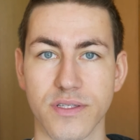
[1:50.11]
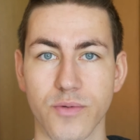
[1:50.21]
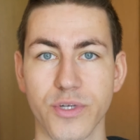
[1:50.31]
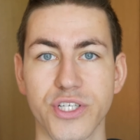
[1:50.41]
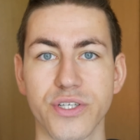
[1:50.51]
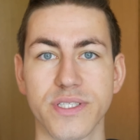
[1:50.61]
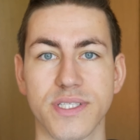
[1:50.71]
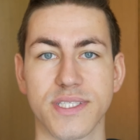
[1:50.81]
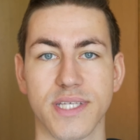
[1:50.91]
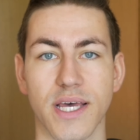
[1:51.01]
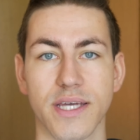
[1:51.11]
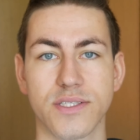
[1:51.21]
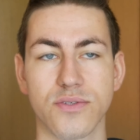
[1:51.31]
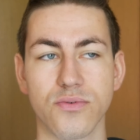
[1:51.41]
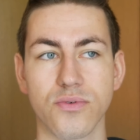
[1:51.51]
the Witchers decide
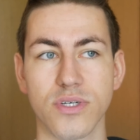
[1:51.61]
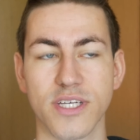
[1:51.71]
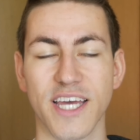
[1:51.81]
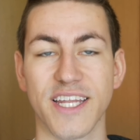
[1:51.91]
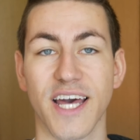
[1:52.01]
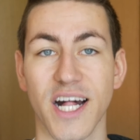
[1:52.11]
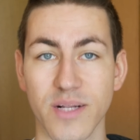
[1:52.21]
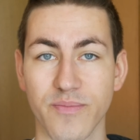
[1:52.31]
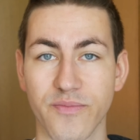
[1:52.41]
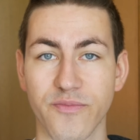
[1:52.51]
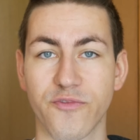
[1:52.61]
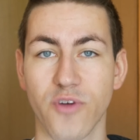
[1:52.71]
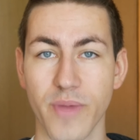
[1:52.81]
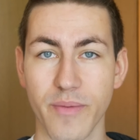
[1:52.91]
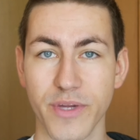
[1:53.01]
to get help
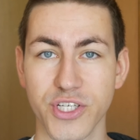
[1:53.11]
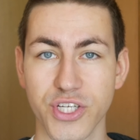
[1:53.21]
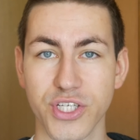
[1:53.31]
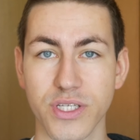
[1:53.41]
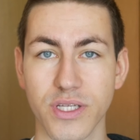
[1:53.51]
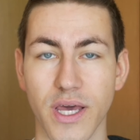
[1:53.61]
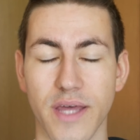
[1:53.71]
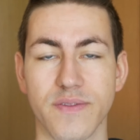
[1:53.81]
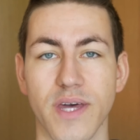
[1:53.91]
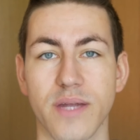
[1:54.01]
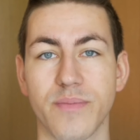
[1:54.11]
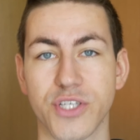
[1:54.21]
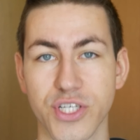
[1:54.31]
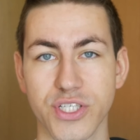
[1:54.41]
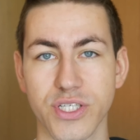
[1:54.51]
from a magician, and that
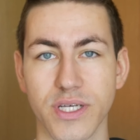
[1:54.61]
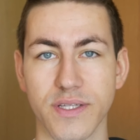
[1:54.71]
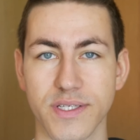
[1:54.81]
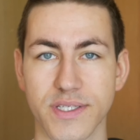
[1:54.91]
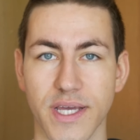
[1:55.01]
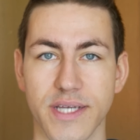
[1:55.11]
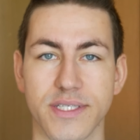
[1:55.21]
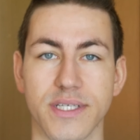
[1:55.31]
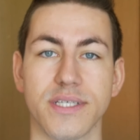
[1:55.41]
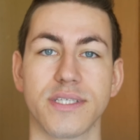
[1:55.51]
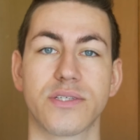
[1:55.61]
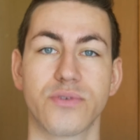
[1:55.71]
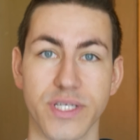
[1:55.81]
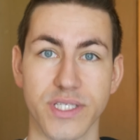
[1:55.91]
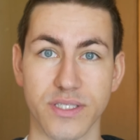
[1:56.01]
magician in this case is
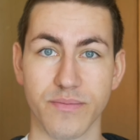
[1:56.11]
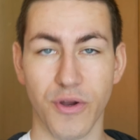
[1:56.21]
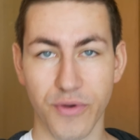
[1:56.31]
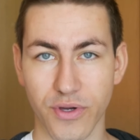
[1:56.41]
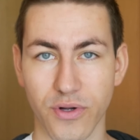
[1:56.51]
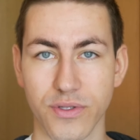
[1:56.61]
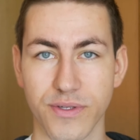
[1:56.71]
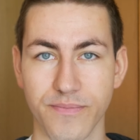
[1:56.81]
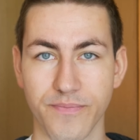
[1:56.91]
Triss Merigold.